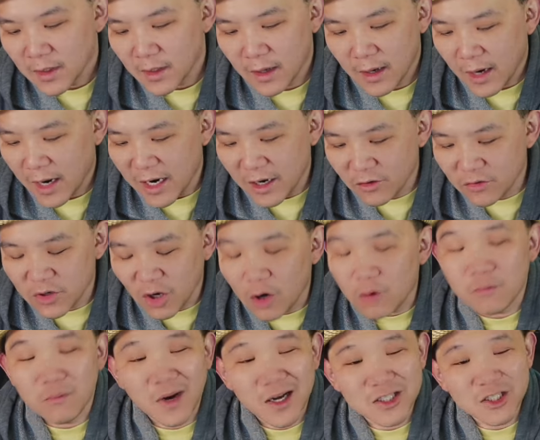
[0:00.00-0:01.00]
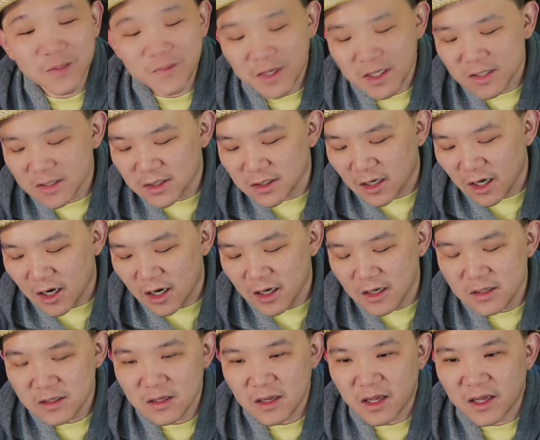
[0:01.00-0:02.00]
I don't know much about the
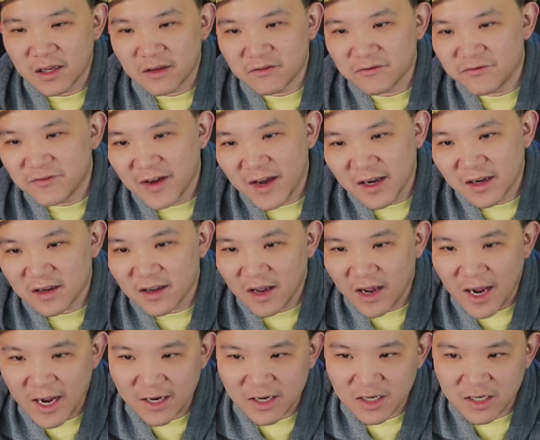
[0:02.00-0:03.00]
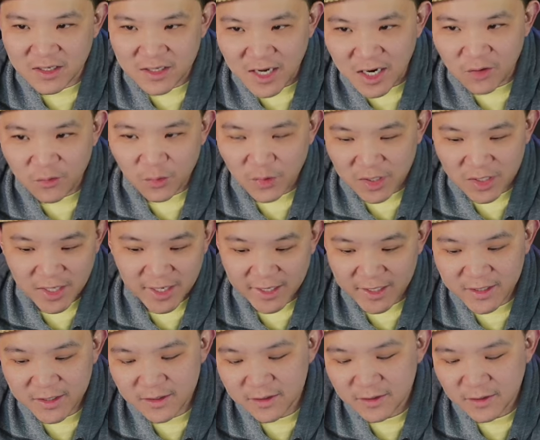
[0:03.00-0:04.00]
cigar. In fact, I cannot
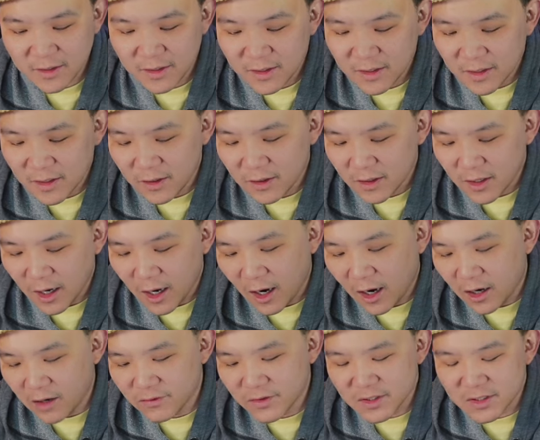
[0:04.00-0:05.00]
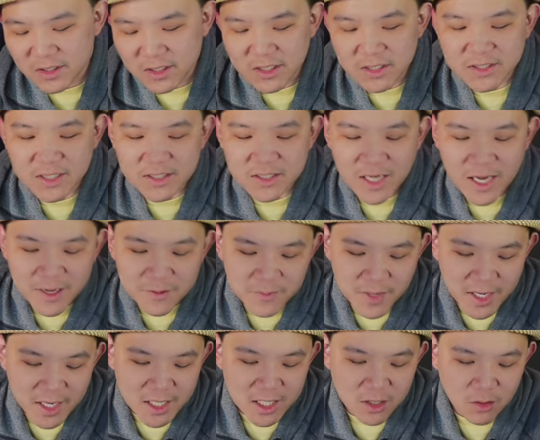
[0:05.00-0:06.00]
relate. Obviously, it says
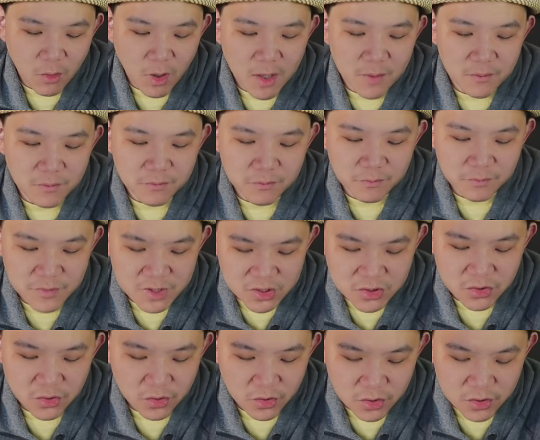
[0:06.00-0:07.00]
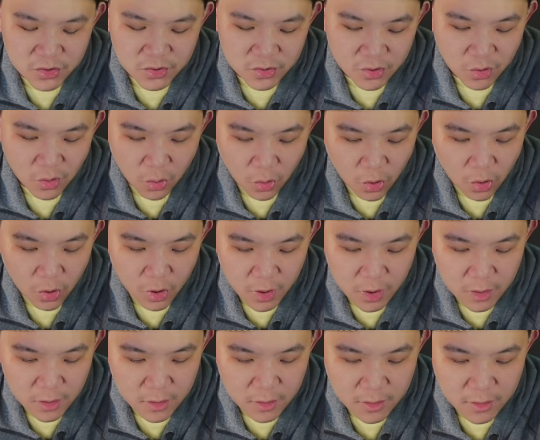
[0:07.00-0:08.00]
M81 Maduro to the core.
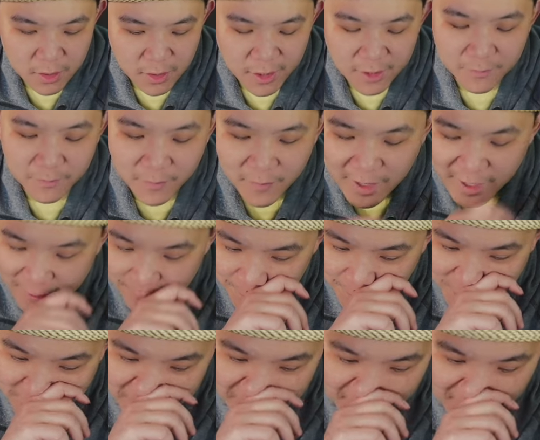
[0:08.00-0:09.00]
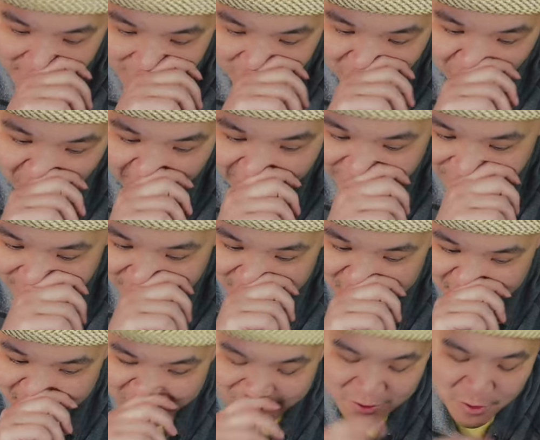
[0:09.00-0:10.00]
It might be a
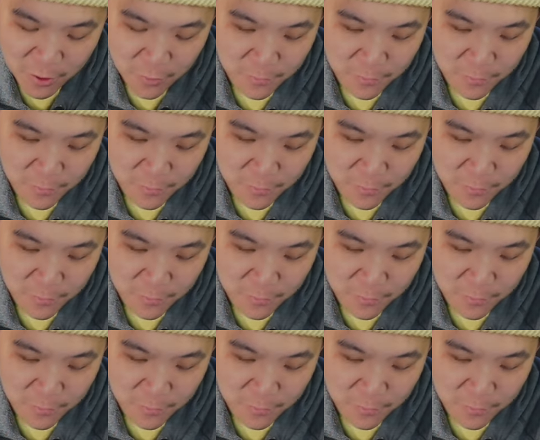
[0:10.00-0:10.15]
reference